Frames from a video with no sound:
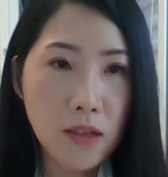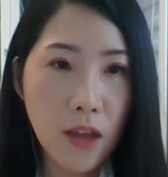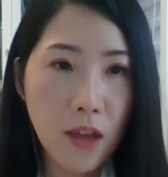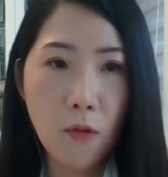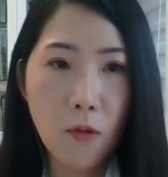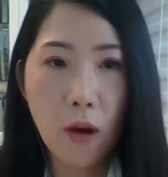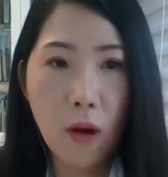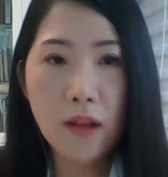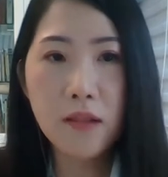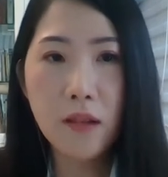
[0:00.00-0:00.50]
Say,
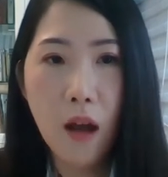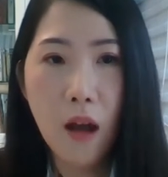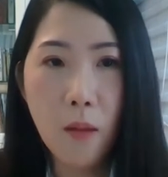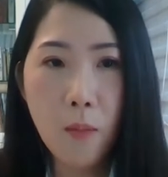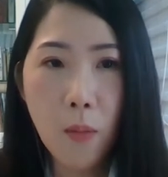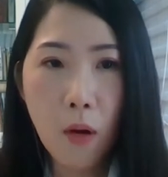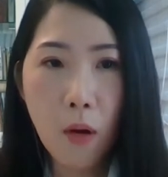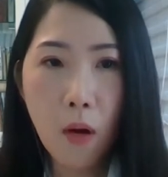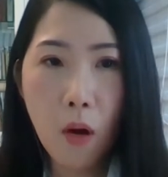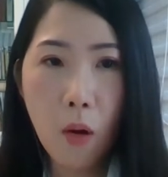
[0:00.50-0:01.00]
for
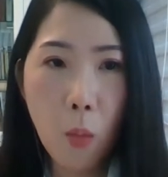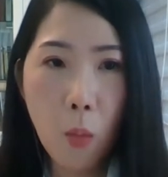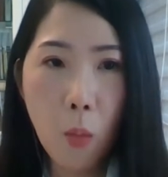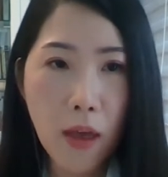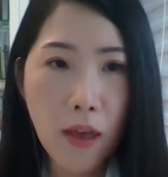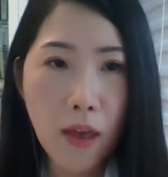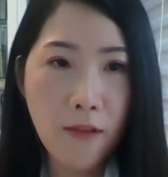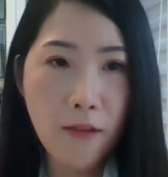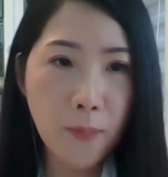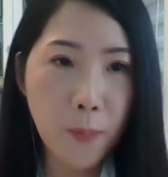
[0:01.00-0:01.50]
example,
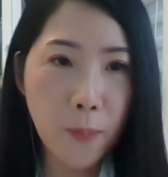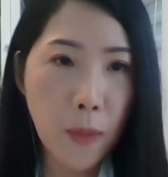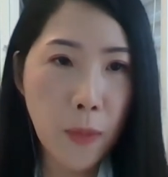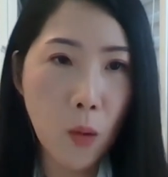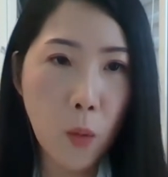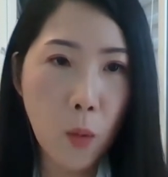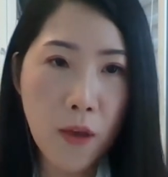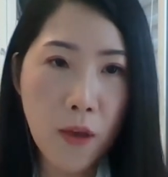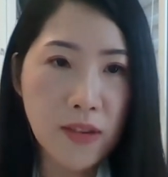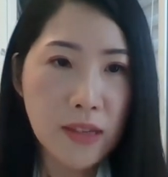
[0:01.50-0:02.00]
we've,
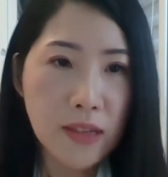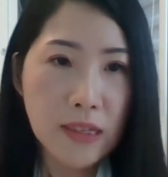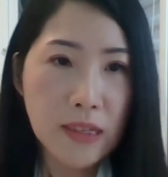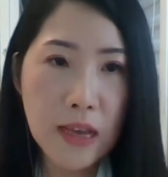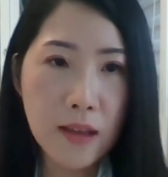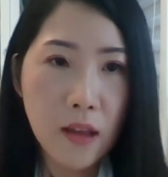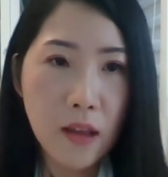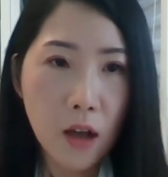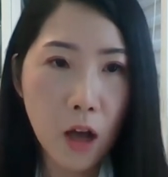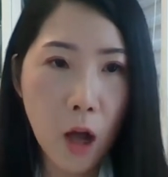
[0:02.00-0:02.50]
uh, we've
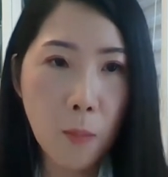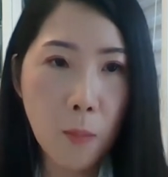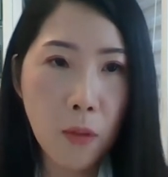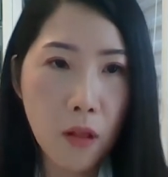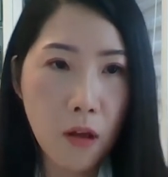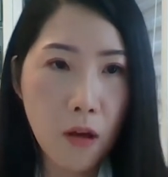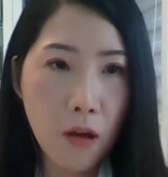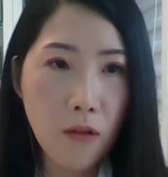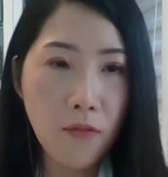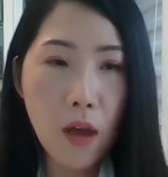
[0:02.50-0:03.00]
seen a
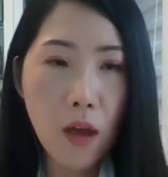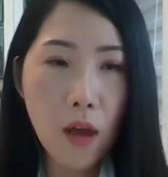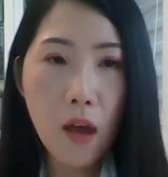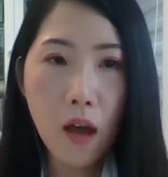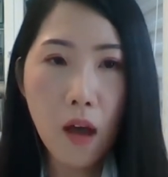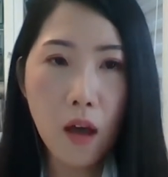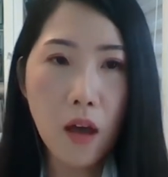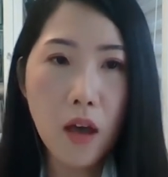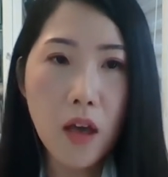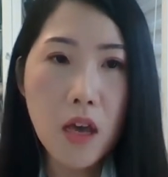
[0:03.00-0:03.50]
couple of,
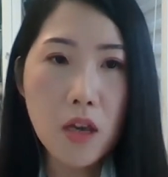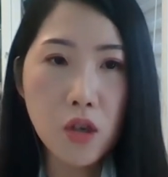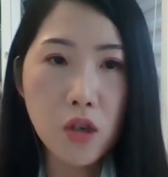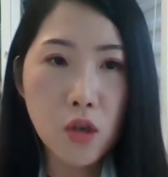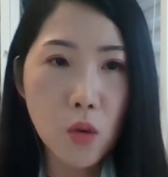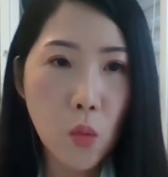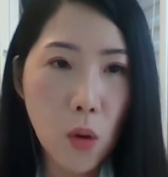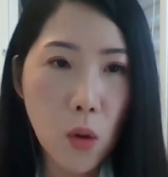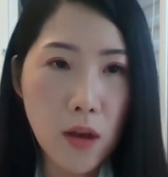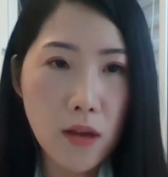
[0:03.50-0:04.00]
uh,
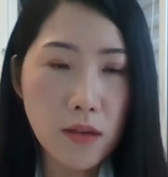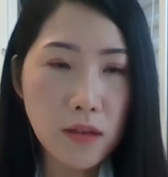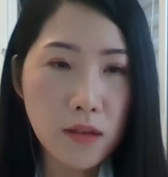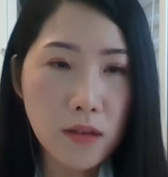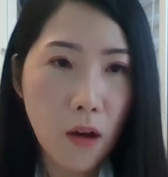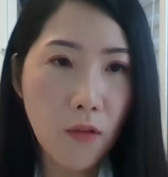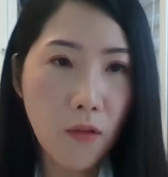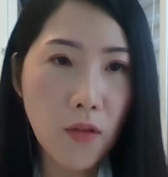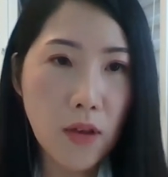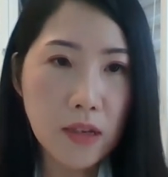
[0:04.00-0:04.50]
issuance
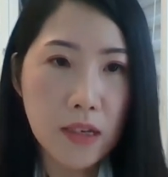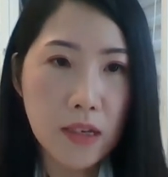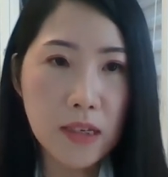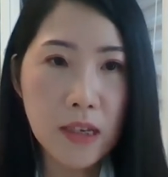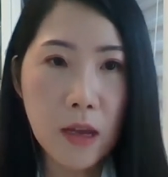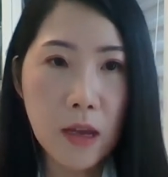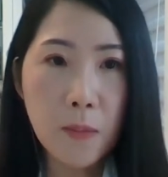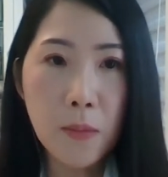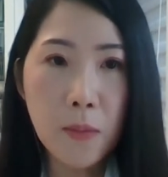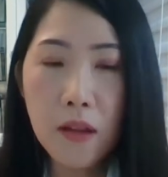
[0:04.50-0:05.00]
of
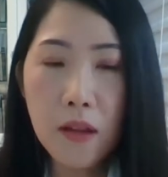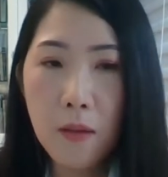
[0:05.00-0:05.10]
sustainability